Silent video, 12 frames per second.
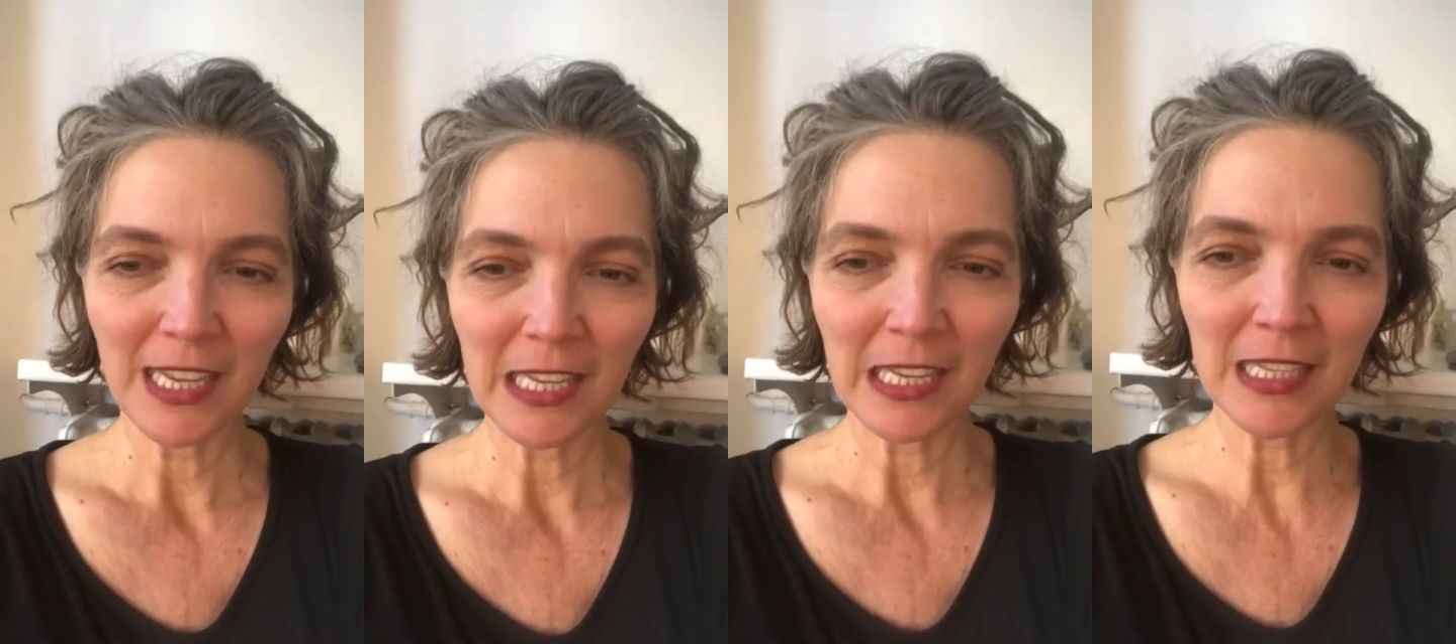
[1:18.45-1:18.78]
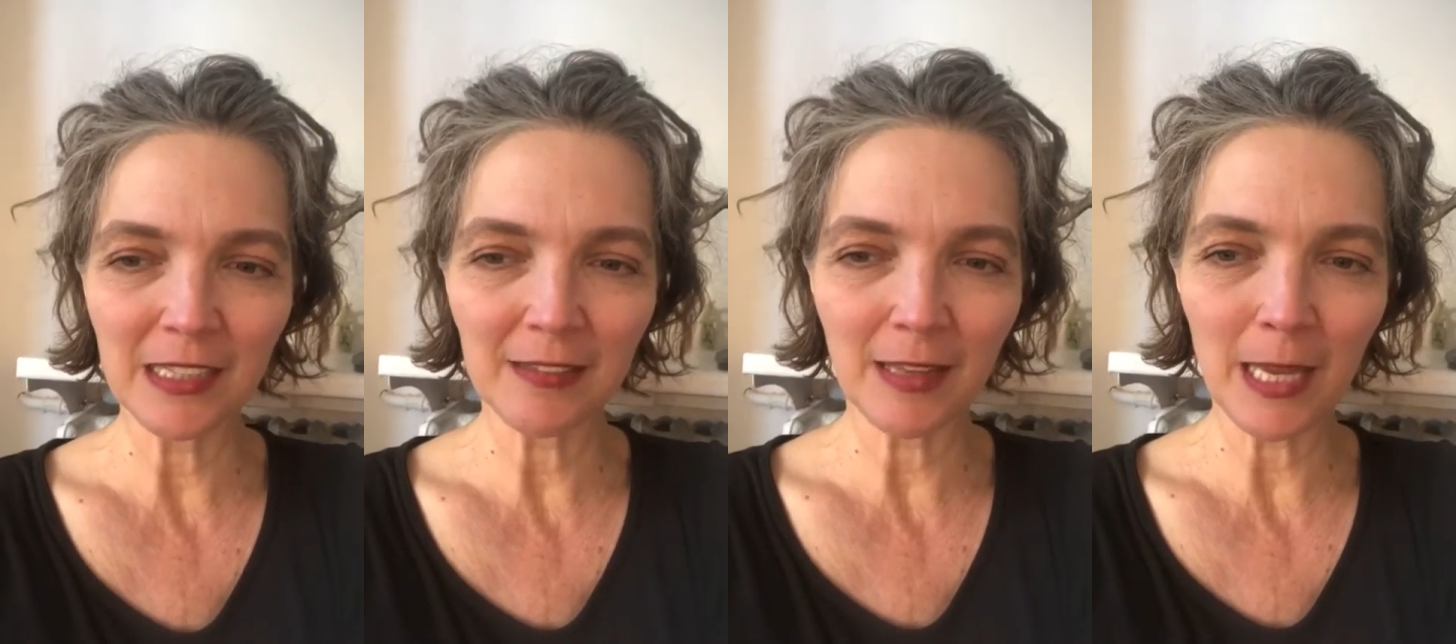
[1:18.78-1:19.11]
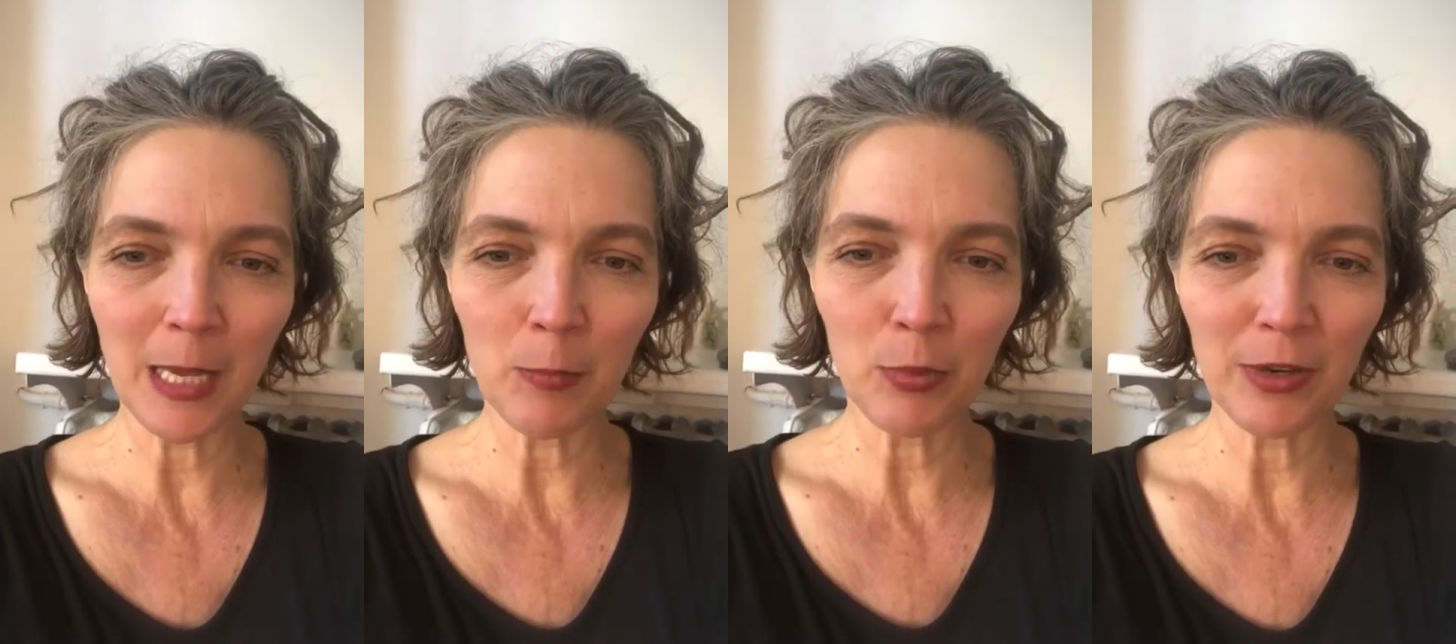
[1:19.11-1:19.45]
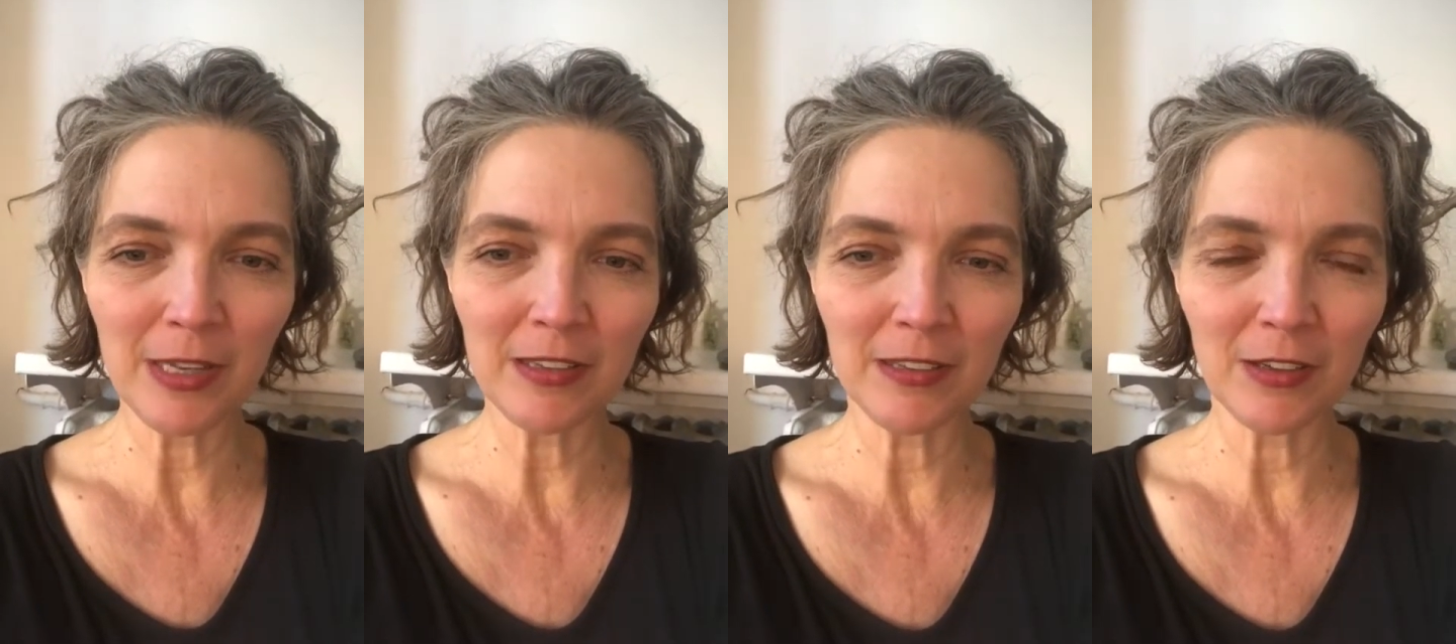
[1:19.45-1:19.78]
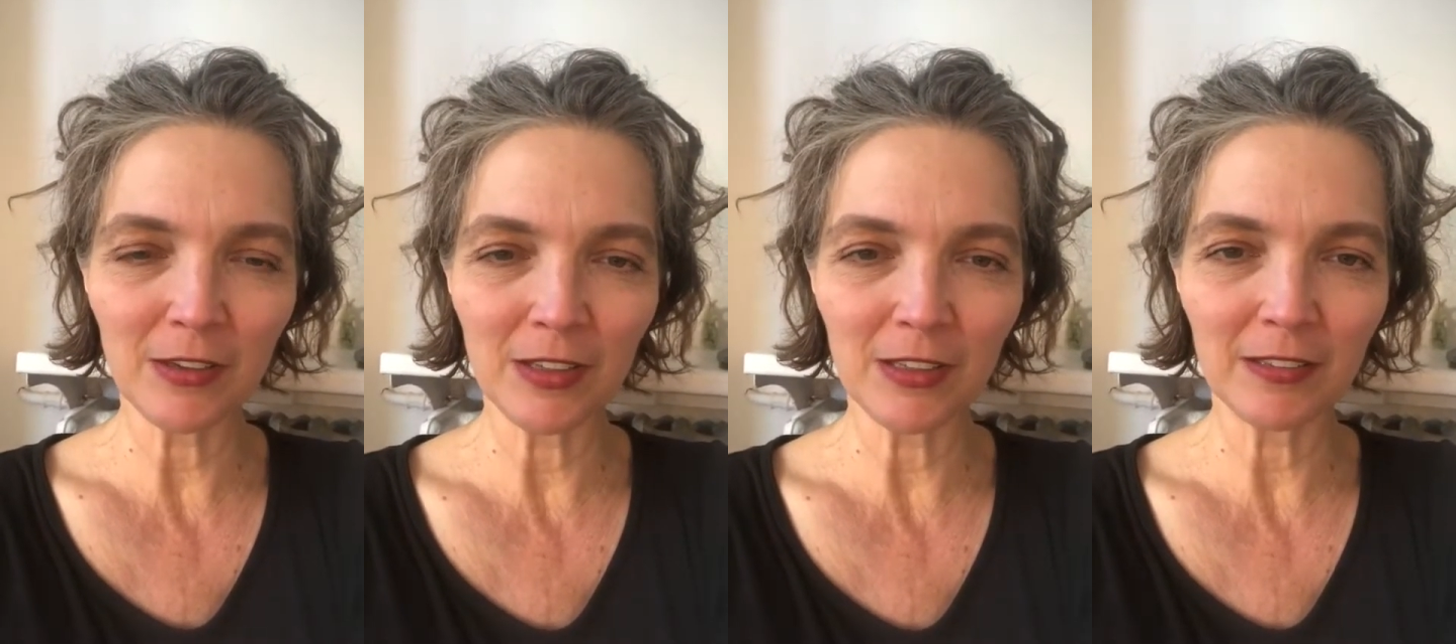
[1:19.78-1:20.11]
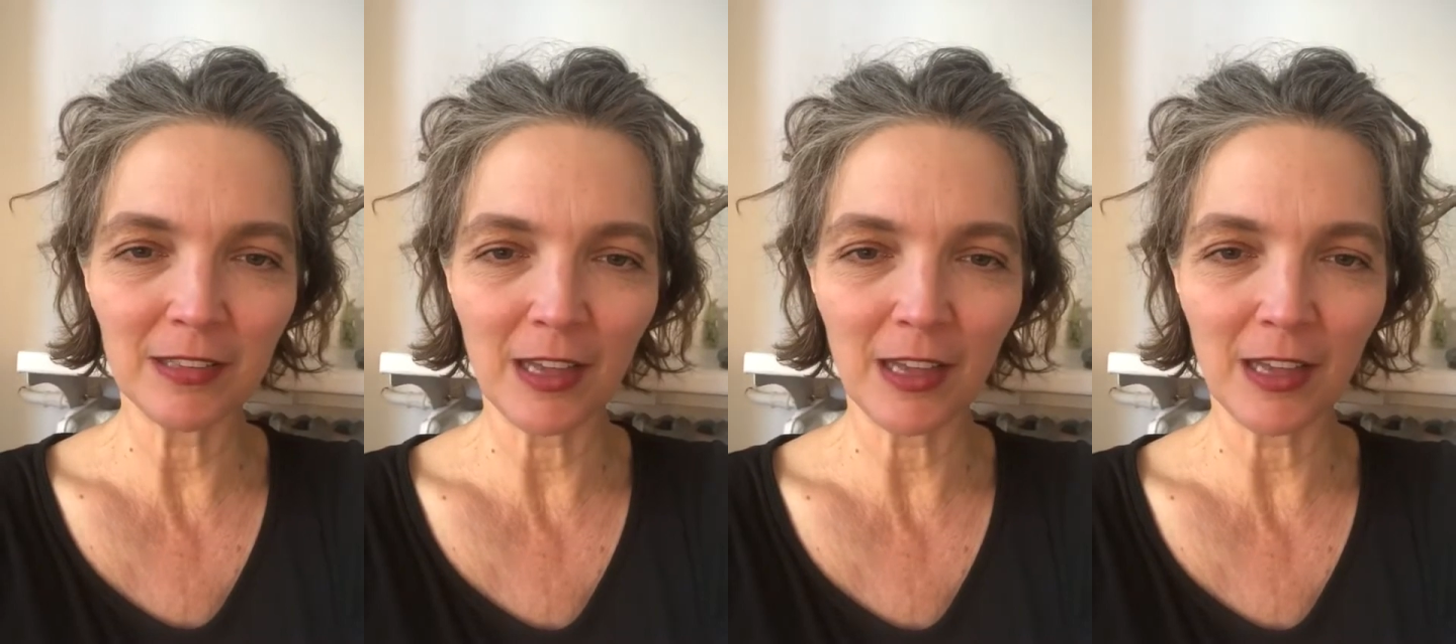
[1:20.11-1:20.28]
It's a print series